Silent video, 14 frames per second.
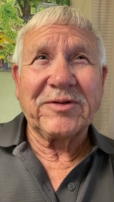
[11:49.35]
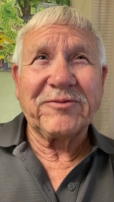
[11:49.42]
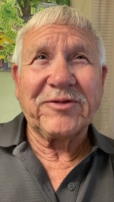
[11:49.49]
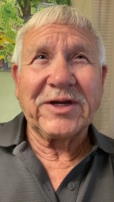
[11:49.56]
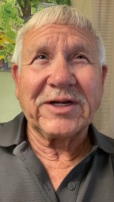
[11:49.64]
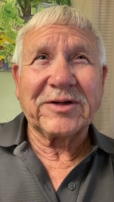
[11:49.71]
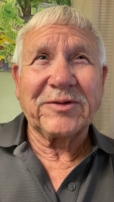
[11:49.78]

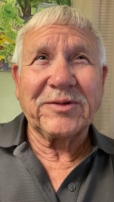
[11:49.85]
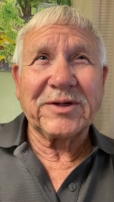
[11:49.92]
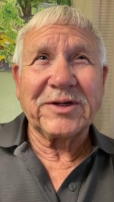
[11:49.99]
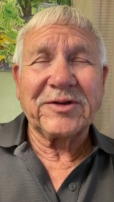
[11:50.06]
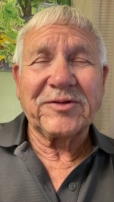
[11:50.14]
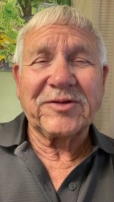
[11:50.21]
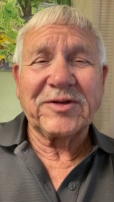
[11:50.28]
In fact,
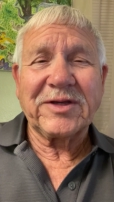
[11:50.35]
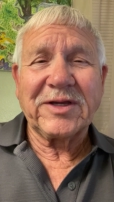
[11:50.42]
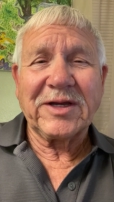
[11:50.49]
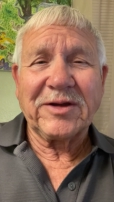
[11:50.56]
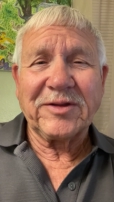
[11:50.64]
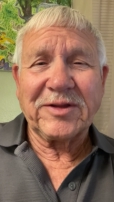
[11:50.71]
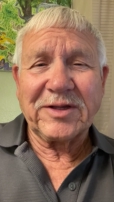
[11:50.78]
we're going to
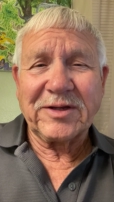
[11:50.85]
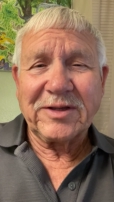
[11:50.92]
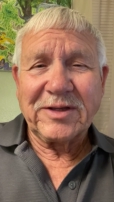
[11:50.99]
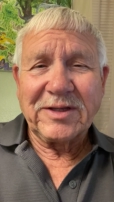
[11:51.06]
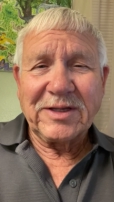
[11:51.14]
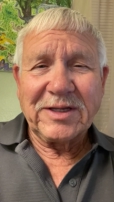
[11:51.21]
see how that